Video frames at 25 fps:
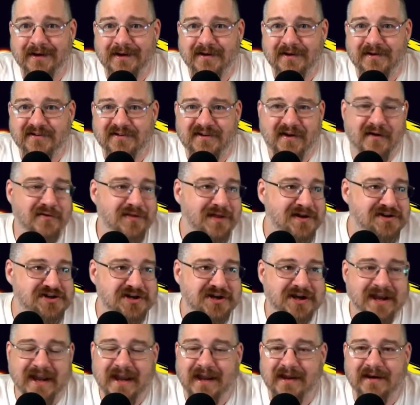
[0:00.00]
so
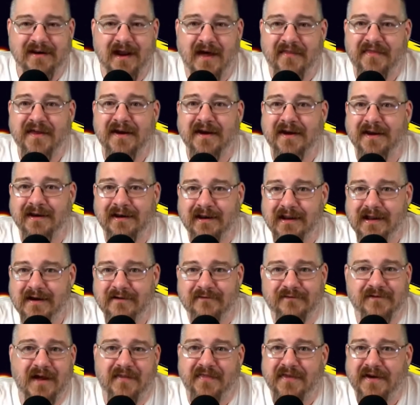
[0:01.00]
that nothing can
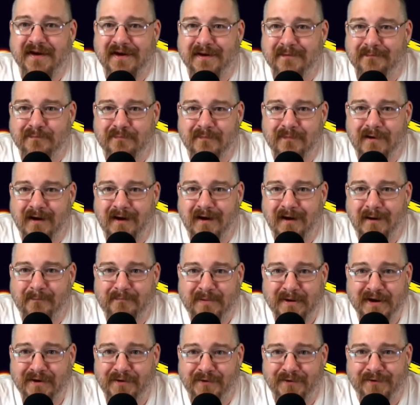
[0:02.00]
live, nothing can
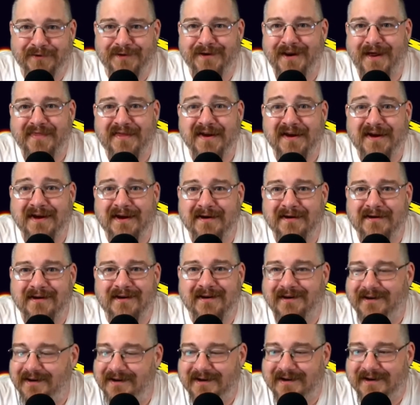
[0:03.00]
build, nothing can
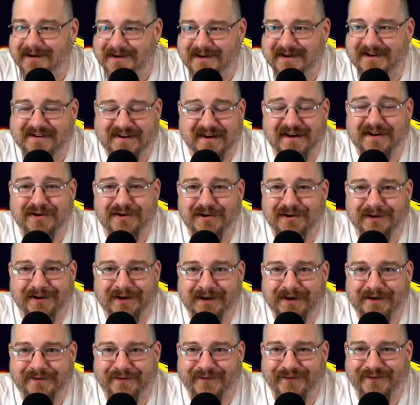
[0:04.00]
continue to
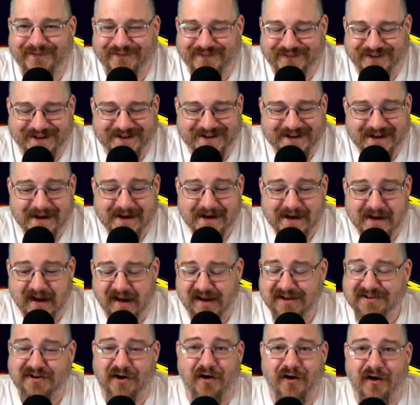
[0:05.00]
live.
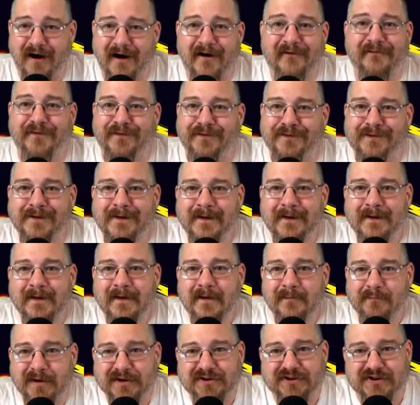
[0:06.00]
It's awful.
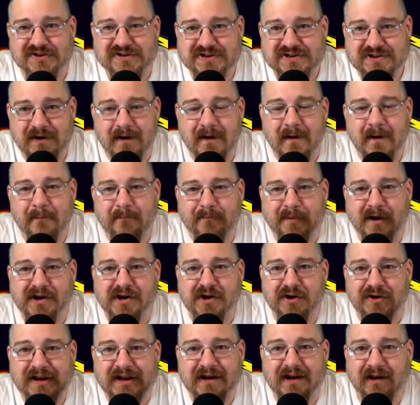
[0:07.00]
But
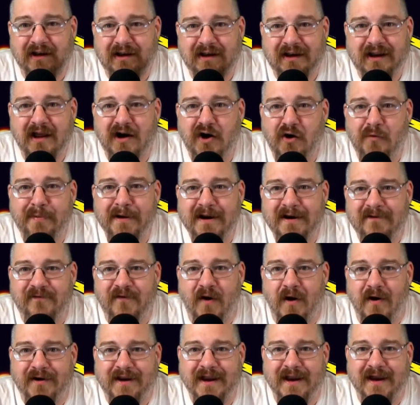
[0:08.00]
you need a little bit of
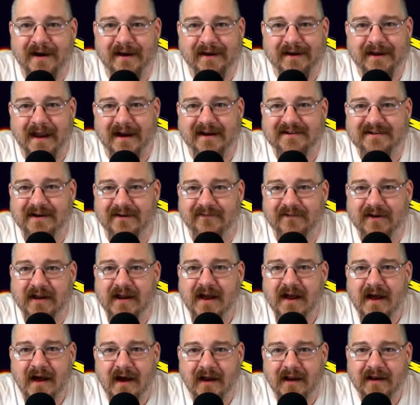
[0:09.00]
volcanic activity,
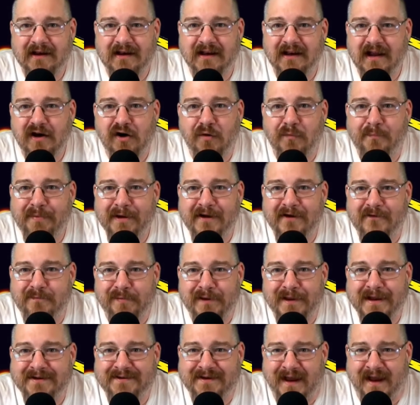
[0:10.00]
a little bit of
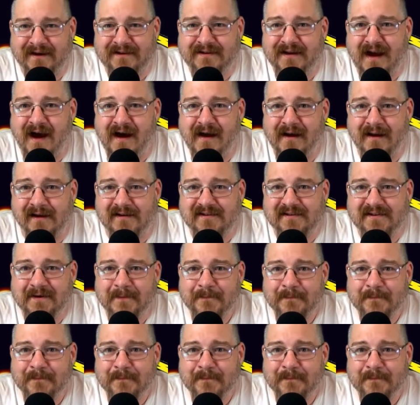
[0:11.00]
plate tectonics.